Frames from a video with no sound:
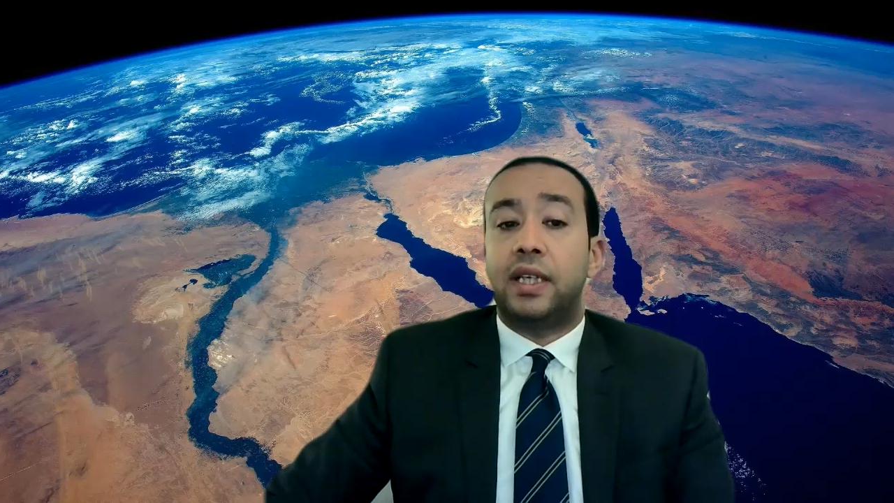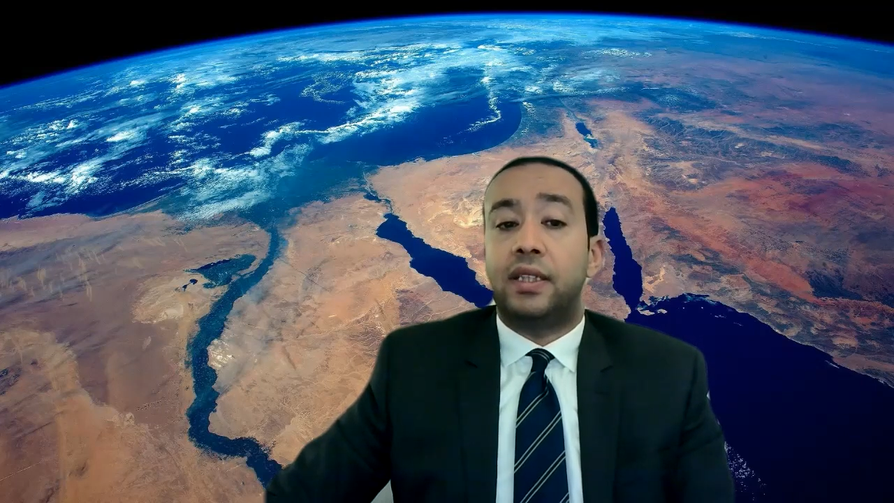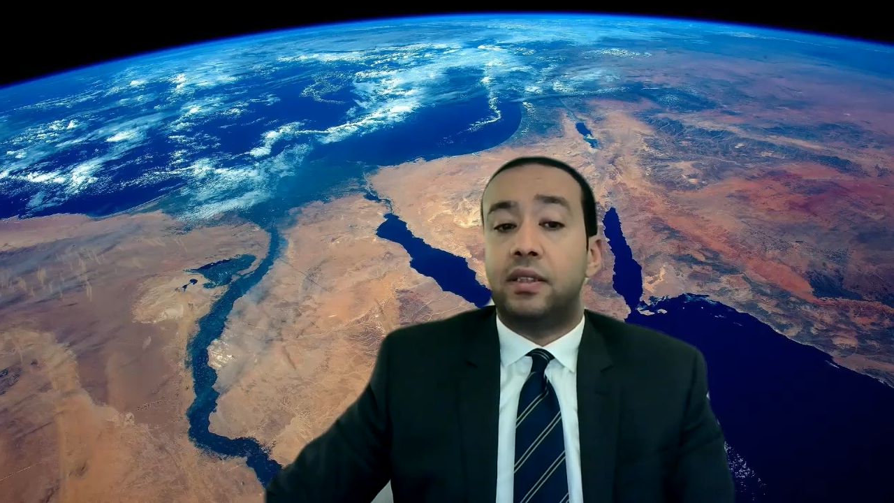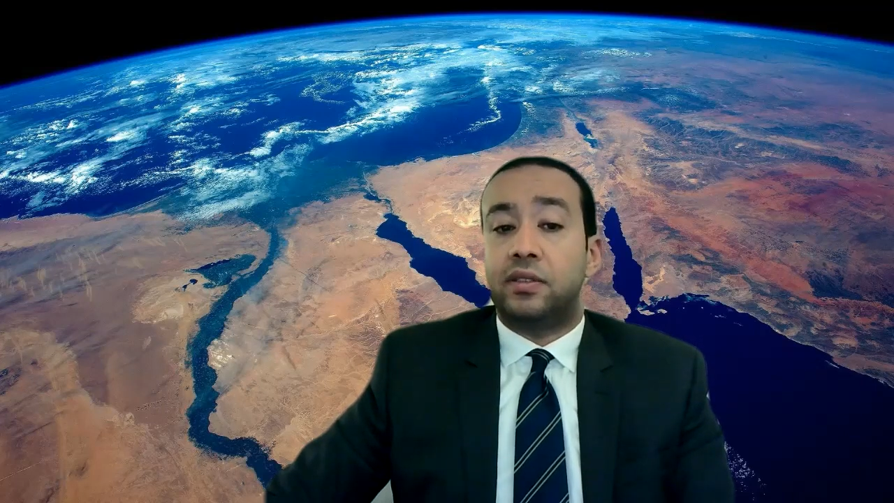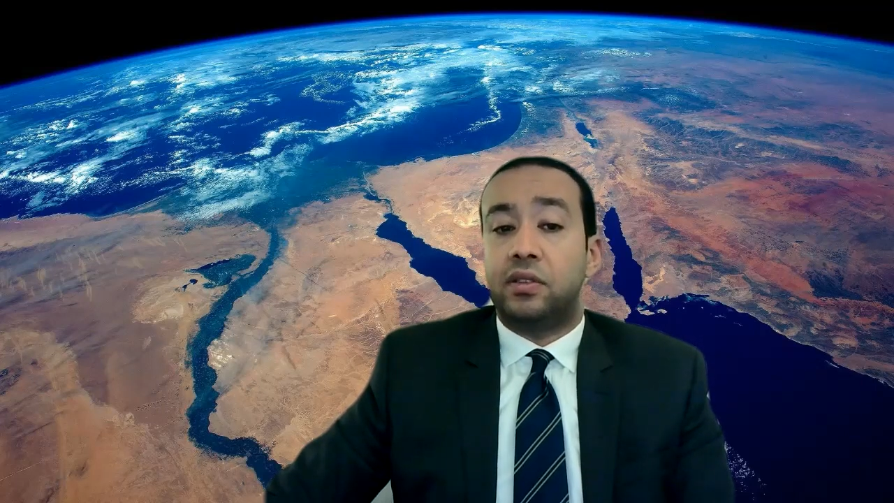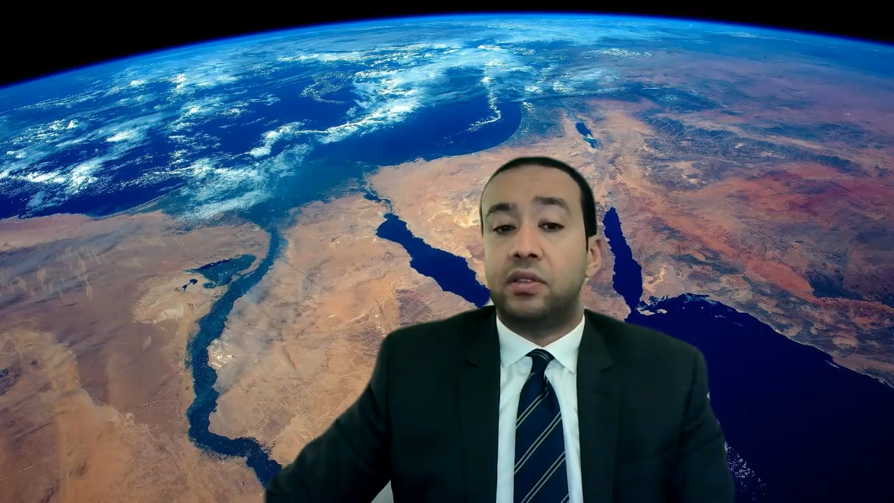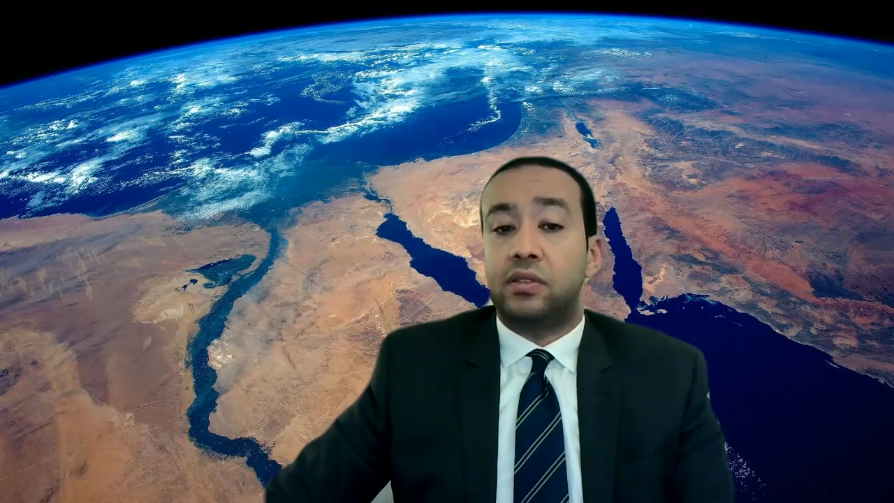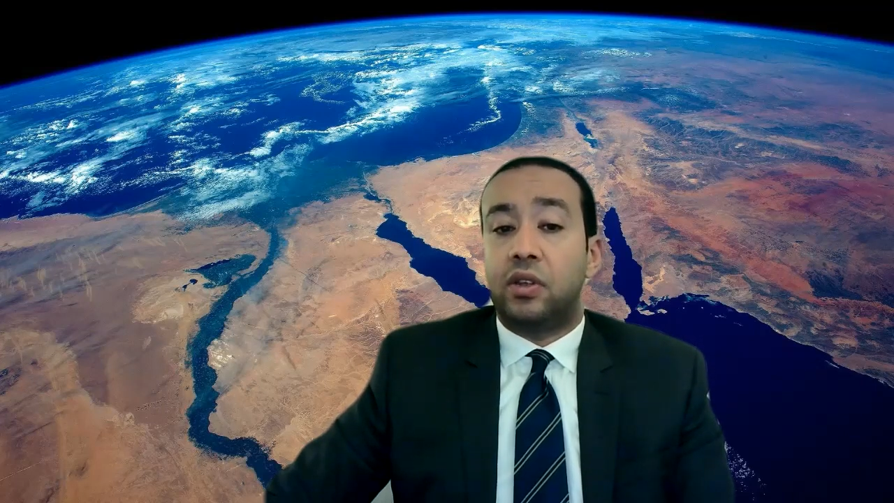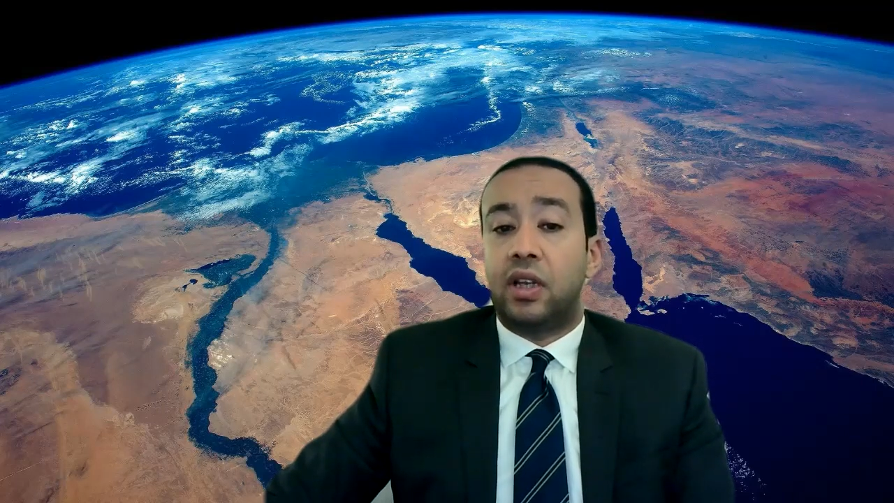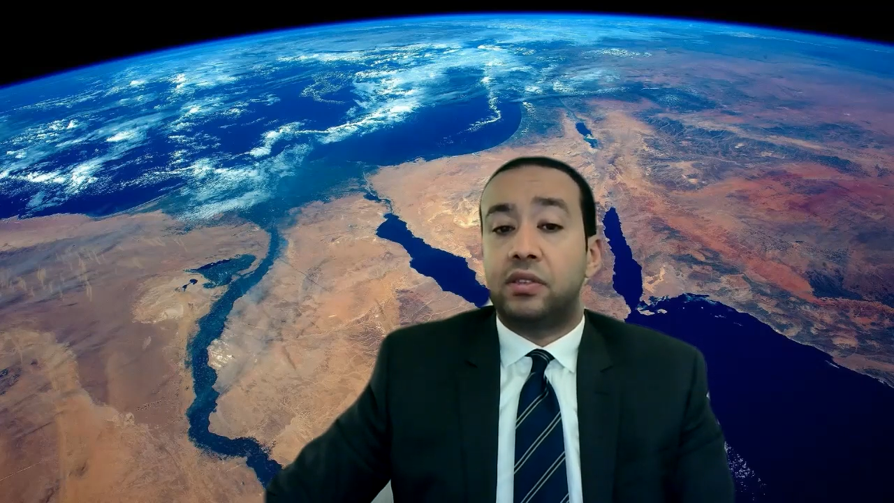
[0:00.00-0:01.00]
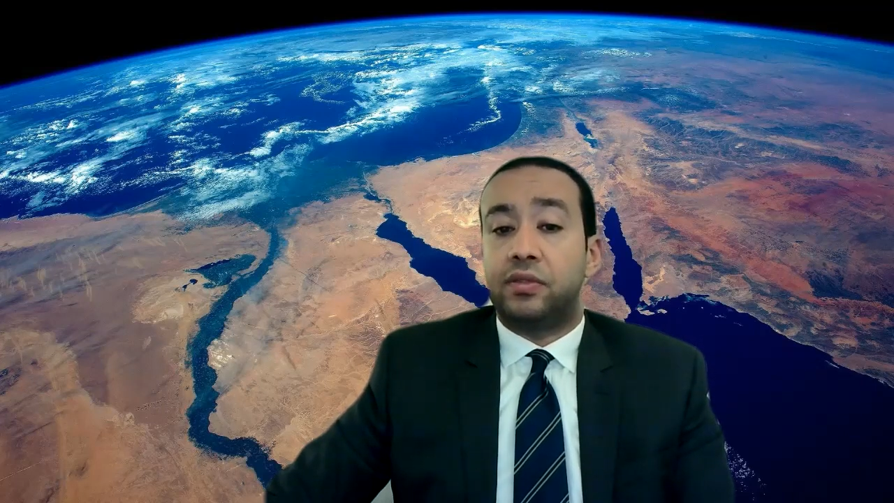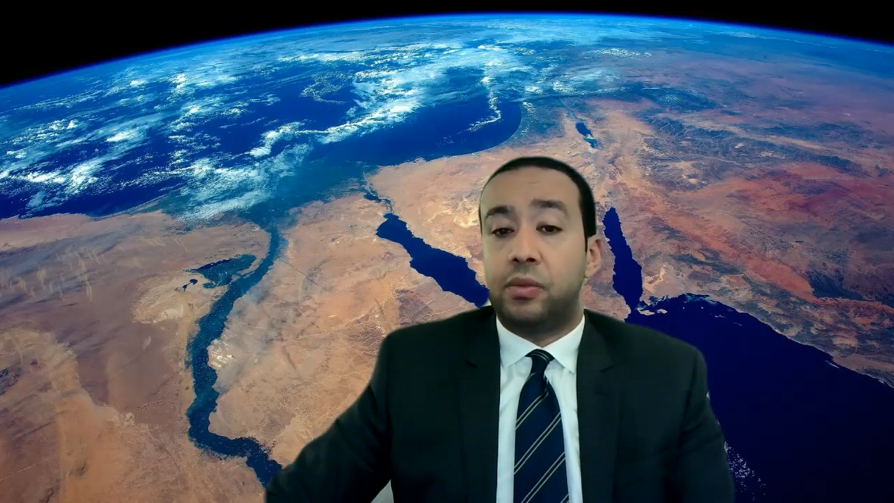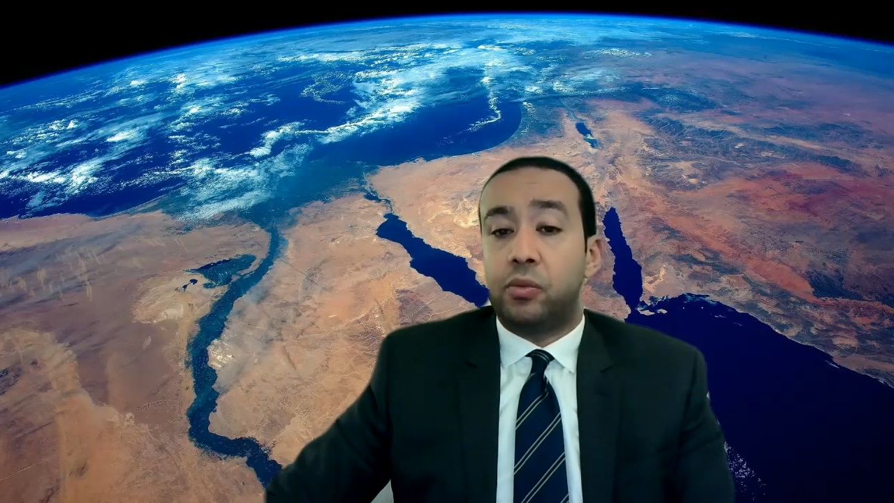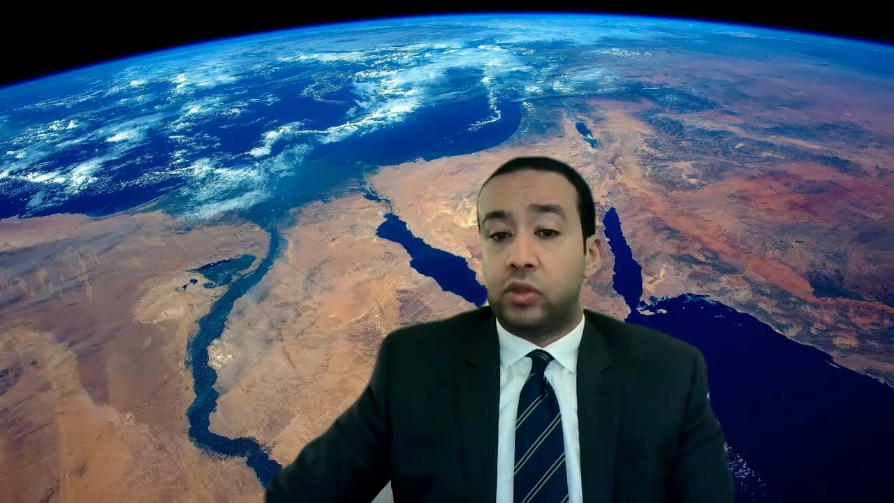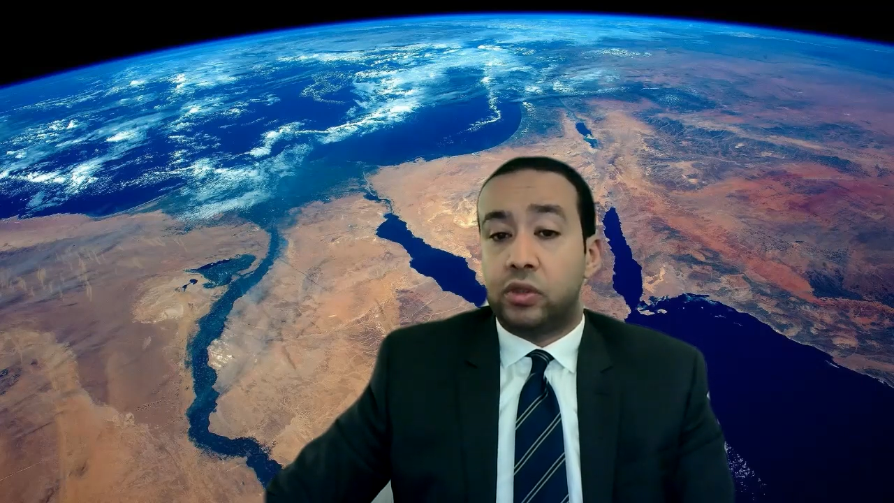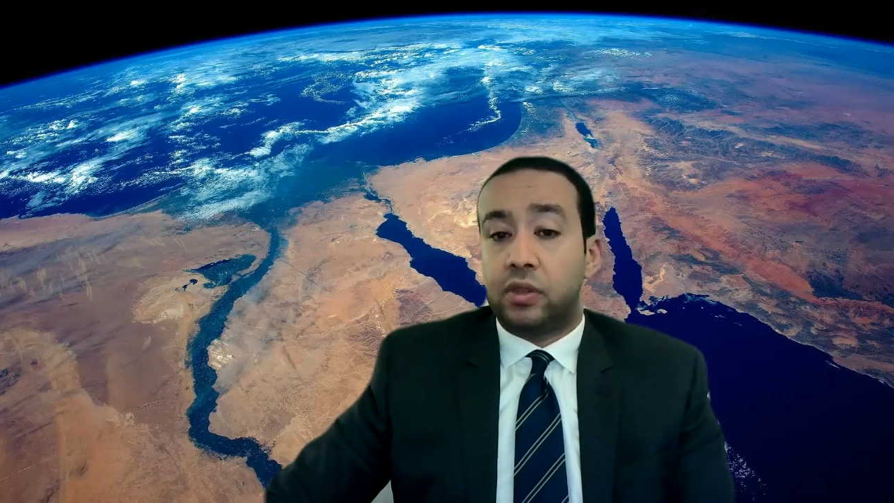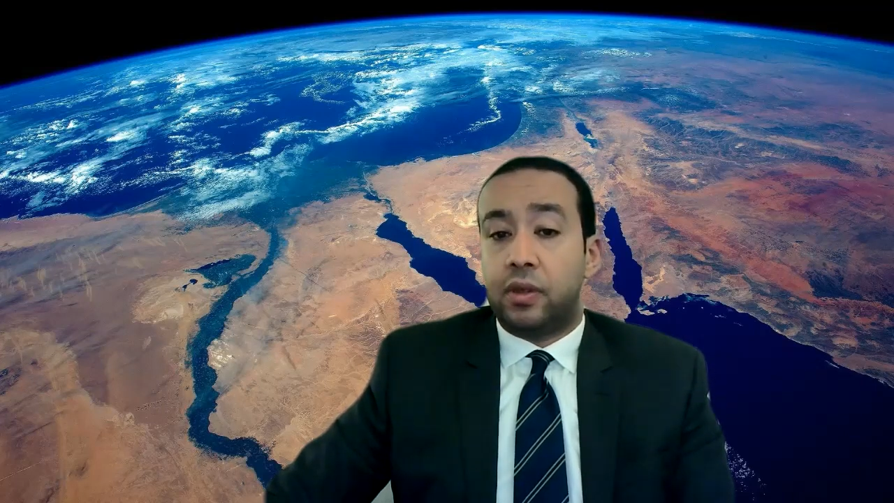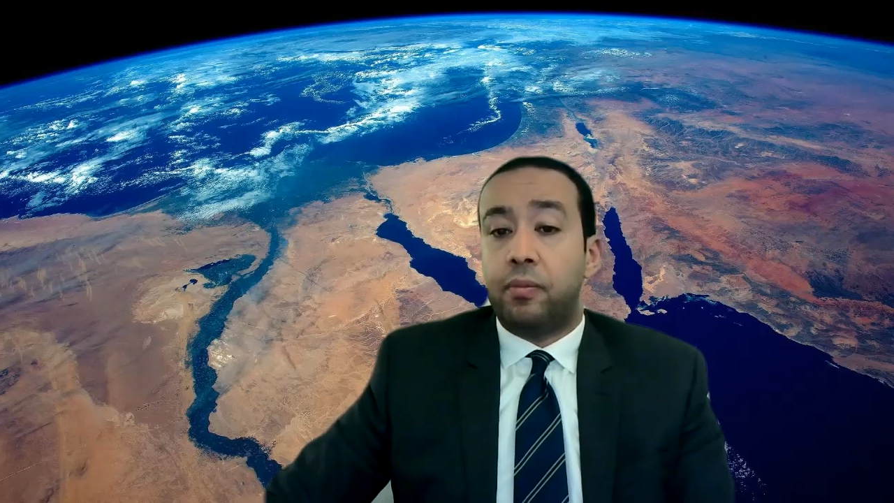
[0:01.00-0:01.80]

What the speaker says: a data center regulatory framework,